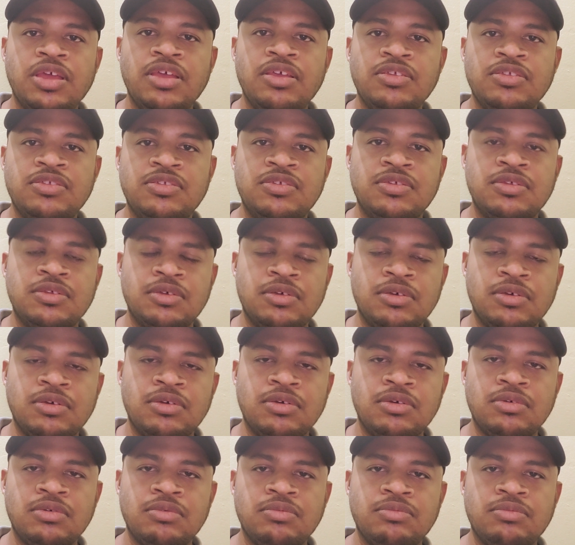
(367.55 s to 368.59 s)
days
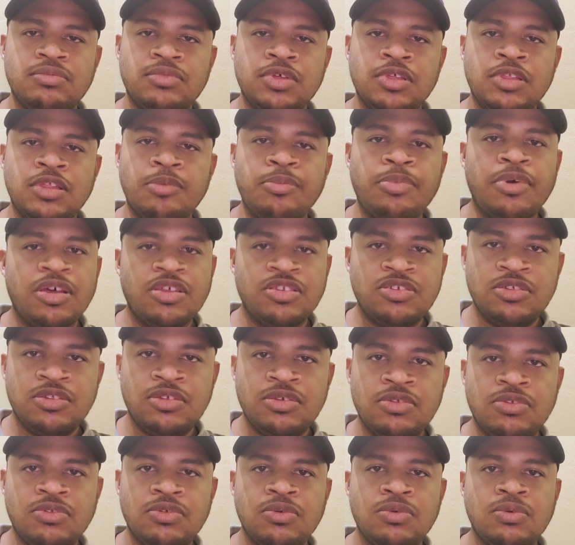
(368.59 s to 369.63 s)
in the
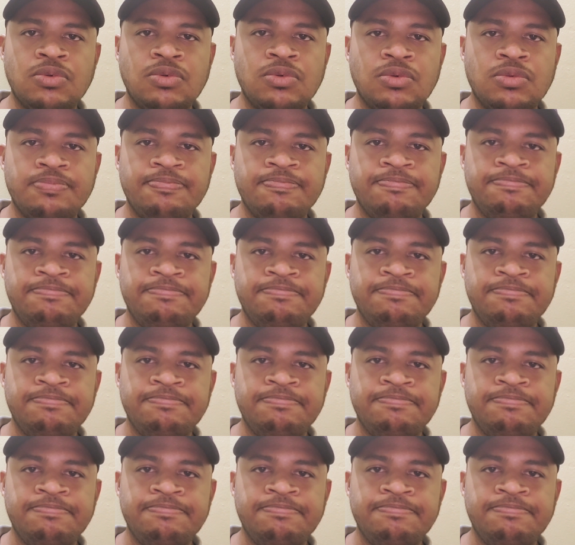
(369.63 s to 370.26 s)
past. So